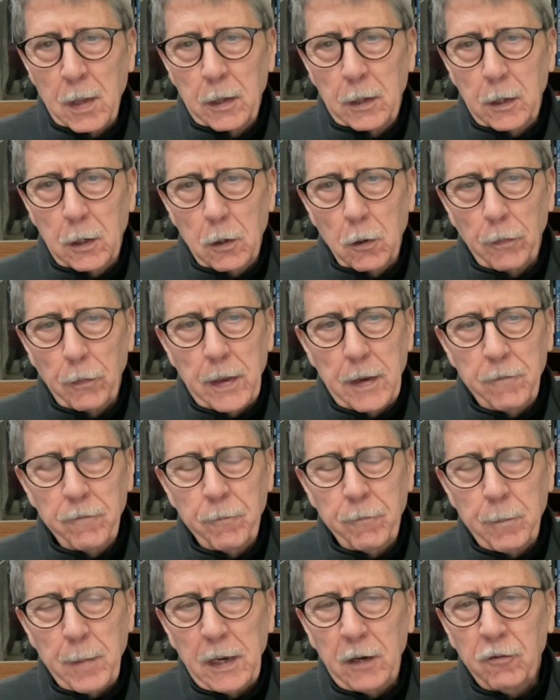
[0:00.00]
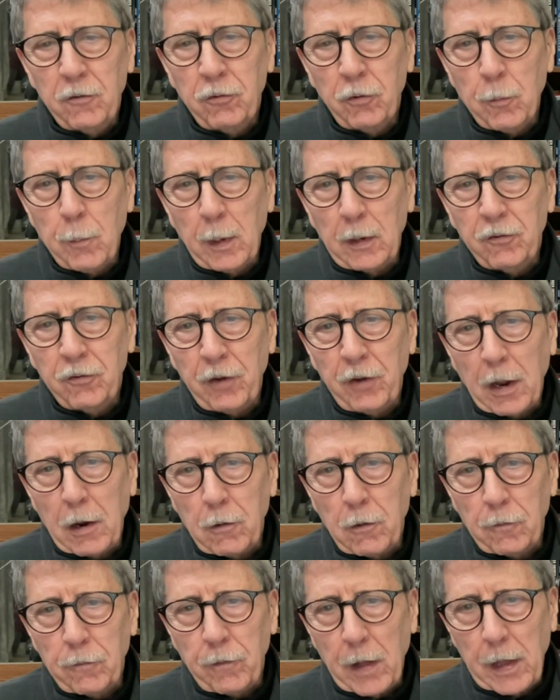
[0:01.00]
You know, they've made so much
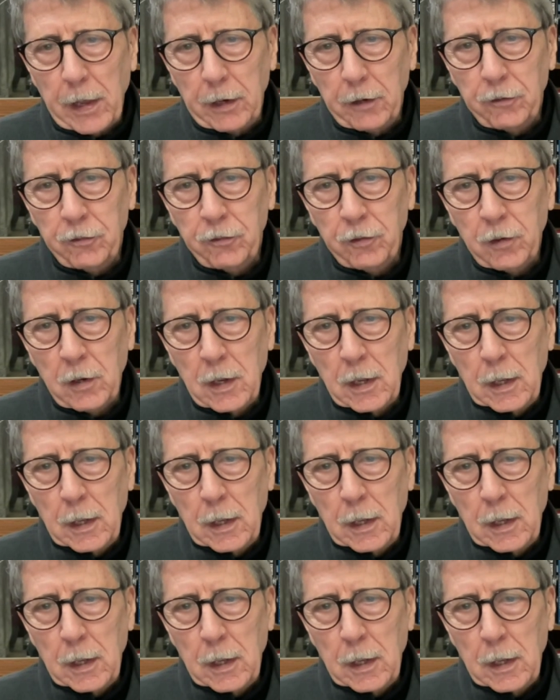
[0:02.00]
sacrifice.